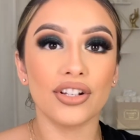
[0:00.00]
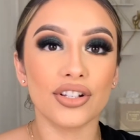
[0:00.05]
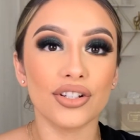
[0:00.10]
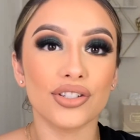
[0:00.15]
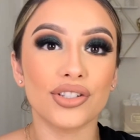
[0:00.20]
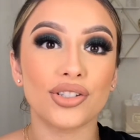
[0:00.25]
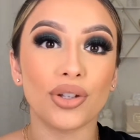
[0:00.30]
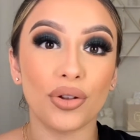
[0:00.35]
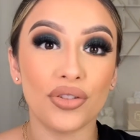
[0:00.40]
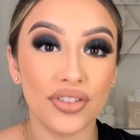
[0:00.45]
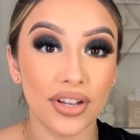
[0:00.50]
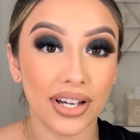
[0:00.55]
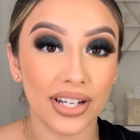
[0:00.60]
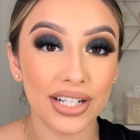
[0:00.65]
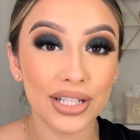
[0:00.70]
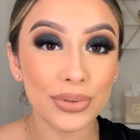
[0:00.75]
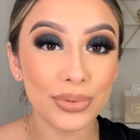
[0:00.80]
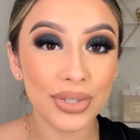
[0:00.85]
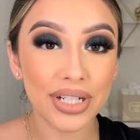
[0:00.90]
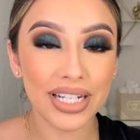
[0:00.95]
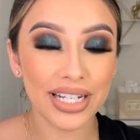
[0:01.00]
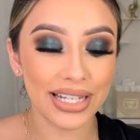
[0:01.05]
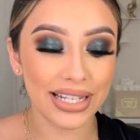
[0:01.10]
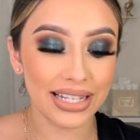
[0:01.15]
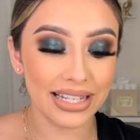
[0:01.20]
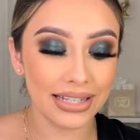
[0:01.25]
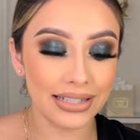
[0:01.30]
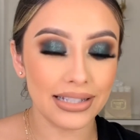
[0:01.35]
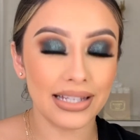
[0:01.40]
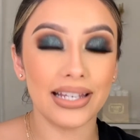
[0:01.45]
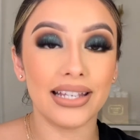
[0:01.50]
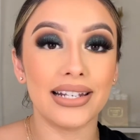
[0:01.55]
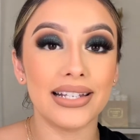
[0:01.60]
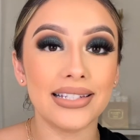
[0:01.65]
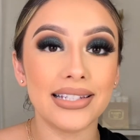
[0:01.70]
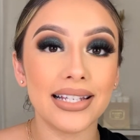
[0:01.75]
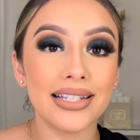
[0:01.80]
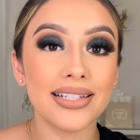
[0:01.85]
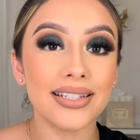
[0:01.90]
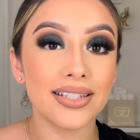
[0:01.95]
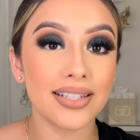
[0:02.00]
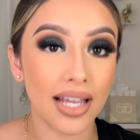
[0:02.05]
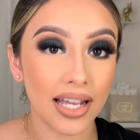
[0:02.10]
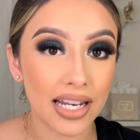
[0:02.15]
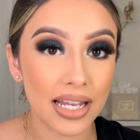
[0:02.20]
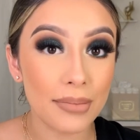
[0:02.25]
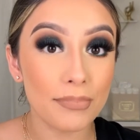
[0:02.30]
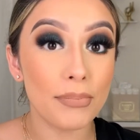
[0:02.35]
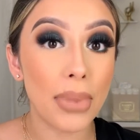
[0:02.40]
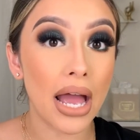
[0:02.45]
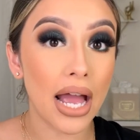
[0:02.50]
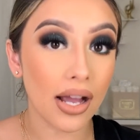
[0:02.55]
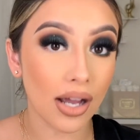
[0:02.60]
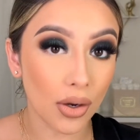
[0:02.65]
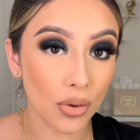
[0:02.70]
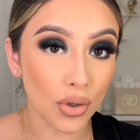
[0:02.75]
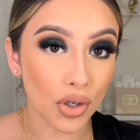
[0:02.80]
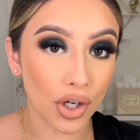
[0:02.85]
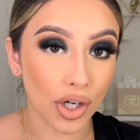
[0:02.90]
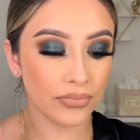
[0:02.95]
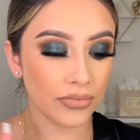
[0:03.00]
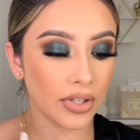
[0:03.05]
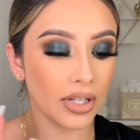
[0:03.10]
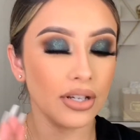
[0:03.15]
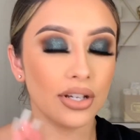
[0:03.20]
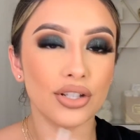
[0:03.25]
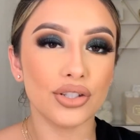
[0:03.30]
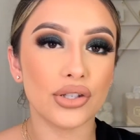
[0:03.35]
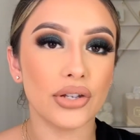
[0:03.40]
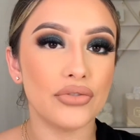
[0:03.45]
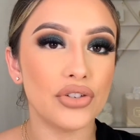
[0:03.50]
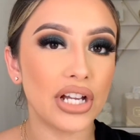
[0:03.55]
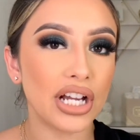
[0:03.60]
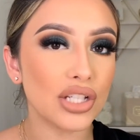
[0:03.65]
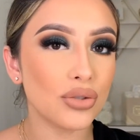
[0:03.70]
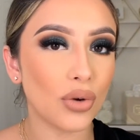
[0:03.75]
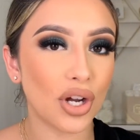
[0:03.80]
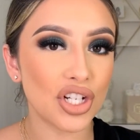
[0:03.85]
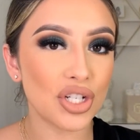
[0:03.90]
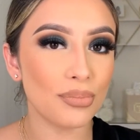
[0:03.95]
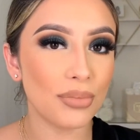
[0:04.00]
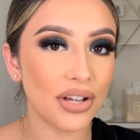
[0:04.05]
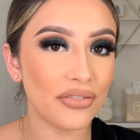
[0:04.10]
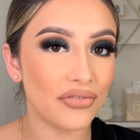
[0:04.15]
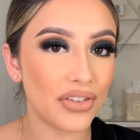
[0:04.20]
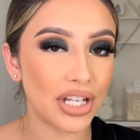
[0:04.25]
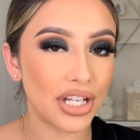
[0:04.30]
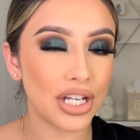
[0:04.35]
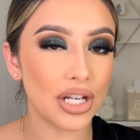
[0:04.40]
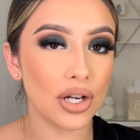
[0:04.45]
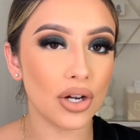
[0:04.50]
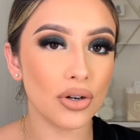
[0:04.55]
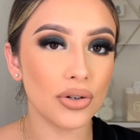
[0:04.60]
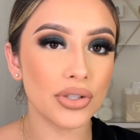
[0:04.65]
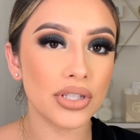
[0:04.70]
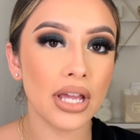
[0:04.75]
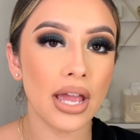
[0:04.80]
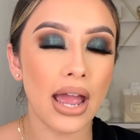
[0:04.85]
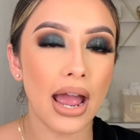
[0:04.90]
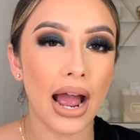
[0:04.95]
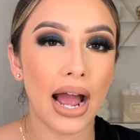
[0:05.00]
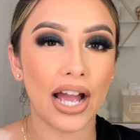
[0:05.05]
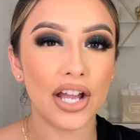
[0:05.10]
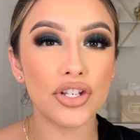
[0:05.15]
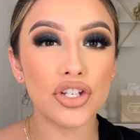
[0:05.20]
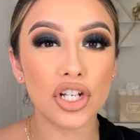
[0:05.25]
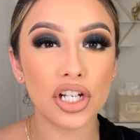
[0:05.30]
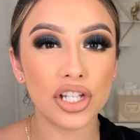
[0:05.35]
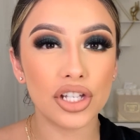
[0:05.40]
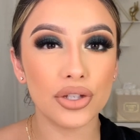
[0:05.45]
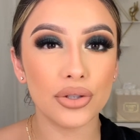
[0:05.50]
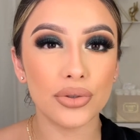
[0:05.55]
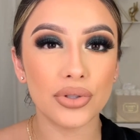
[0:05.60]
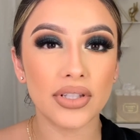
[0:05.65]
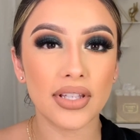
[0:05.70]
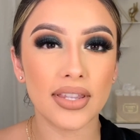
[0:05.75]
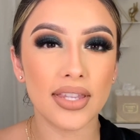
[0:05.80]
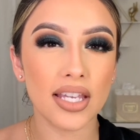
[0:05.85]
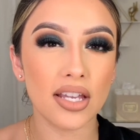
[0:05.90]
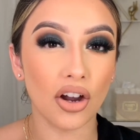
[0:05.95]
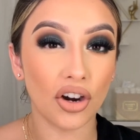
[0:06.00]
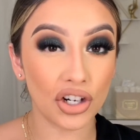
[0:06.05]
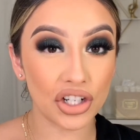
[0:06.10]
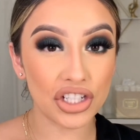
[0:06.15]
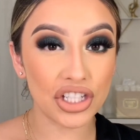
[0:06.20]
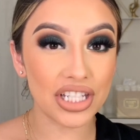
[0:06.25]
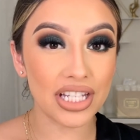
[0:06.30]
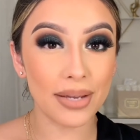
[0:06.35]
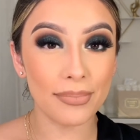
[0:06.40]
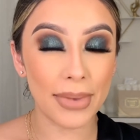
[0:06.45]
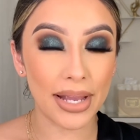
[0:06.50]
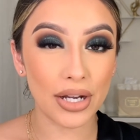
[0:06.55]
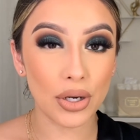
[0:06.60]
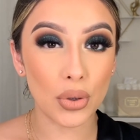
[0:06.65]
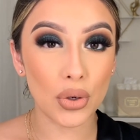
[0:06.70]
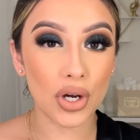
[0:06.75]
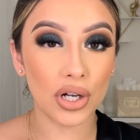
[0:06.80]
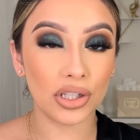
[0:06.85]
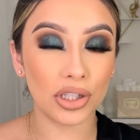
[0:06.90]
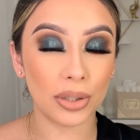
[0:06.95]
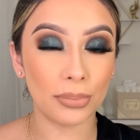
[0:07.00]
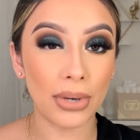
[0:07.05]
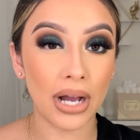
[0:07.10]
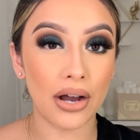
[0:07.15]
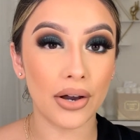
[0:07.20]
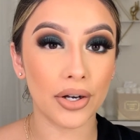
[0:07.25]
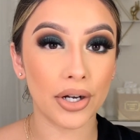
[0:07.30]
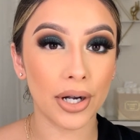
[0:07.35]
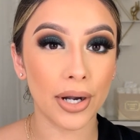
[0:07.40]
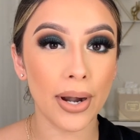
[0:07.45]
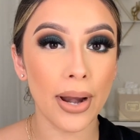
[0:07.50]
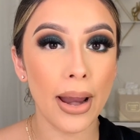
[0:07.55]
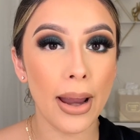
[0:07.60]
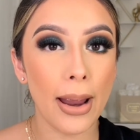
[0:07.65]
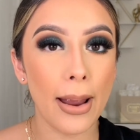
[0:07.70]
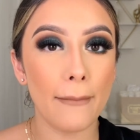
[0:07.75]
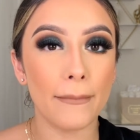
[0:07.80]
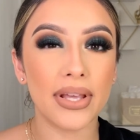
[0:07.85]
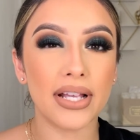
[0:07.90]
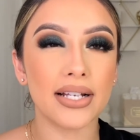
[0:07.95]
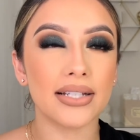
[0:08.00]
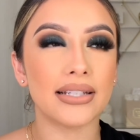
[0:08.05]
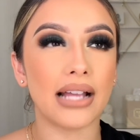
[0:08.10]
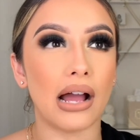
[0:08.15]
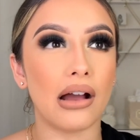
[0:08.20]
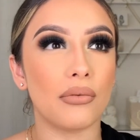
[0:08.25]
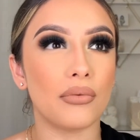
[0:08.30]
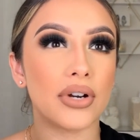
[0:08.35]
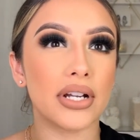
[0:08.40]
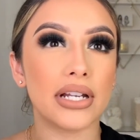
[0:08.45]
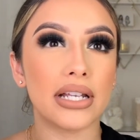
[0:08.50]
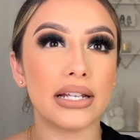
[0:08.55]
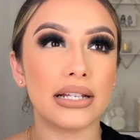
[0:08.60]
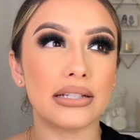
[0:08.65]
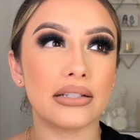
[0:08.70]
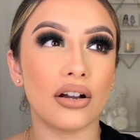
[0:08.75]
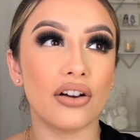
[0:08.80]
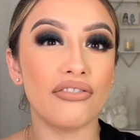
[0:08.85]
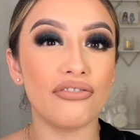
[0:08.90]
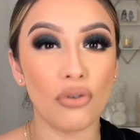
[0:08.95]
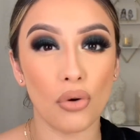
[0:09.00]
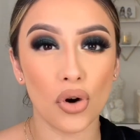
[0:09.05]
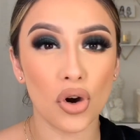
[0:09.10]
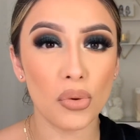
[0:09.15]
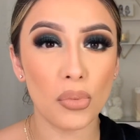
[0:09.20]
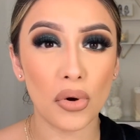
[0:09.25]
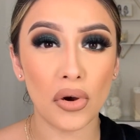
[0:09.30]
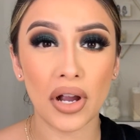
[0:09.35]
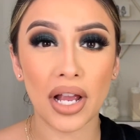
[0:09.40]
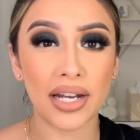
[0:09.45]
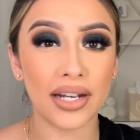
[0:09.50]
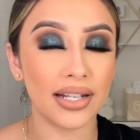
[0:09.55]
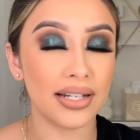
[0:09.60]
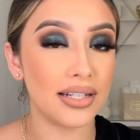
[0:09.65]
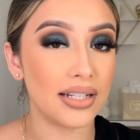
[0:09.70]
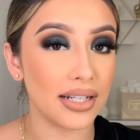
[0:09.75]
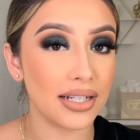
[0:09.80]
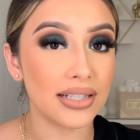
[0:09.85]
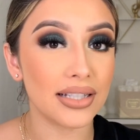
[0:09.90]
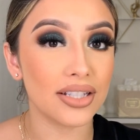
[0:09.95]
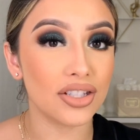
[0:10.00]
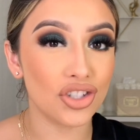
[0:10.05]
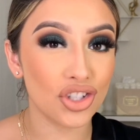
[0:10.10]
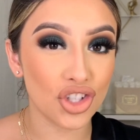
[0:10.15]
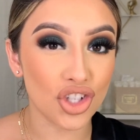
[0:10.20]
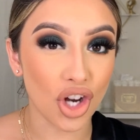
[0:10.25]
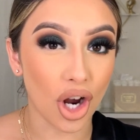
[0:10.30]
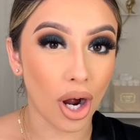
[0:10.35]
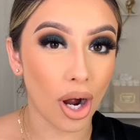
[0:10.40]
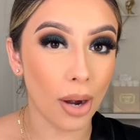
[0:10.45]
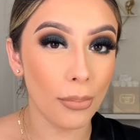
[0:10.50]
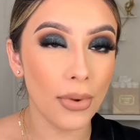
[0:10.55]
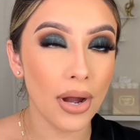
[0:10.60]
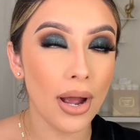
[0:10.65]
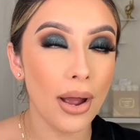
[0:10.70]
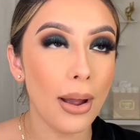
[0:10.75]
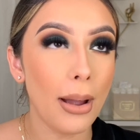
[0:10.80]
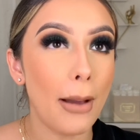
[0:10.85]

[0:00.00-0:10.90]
So that is what it is. It is a setting powder. So if you guys watch my videos, I usually use the RCMA No Color Powder because that one is affordable and it does its job.